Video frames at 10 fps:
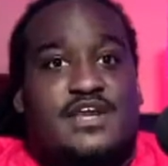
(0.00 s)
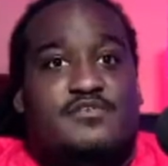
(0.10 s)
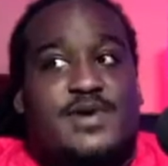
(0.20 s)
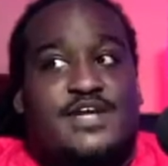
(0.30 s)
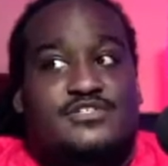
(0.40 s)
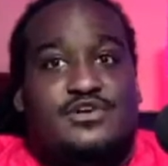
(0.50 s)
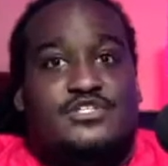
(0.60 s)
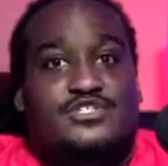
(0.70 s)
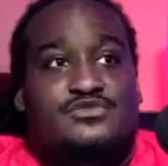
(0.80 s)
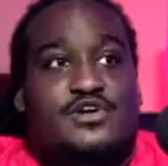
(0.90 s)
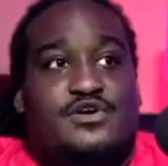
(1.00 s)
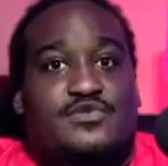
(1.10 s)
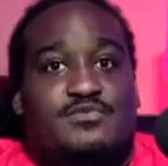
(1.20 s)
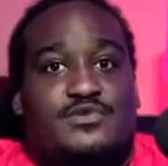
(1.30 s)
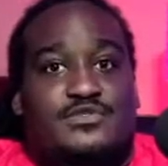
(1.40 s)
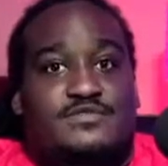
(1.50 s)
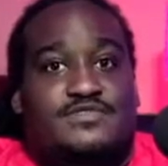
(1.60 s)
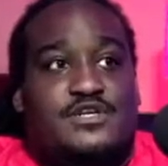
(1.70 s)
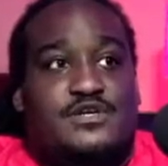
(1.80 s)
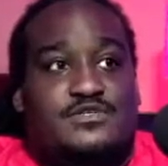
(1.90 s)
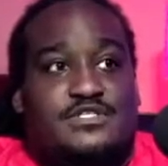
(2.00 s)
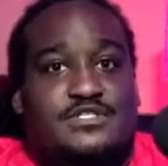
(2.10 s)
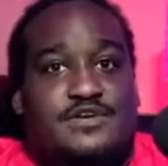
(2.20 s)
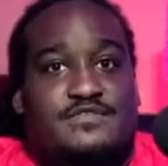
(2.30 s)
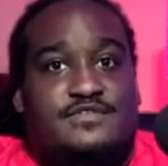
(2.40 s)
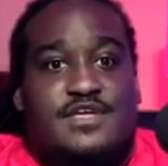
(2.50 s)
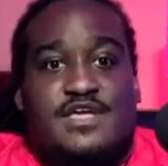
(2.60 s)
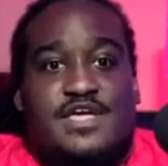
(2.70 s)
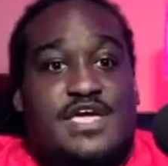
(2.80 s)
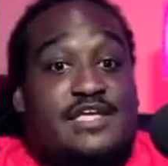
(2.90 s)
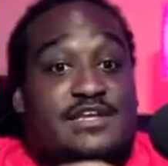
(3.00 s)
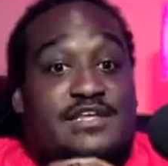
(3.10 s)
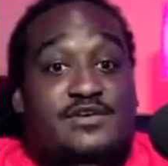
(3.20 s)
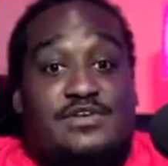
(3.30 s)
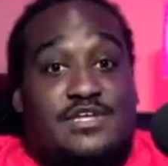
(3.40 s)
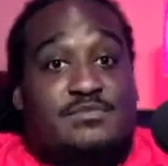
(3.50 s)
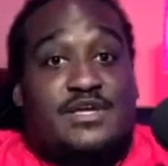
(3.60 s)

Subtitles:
and everybody started shooting their own music videos and stuff. And literally,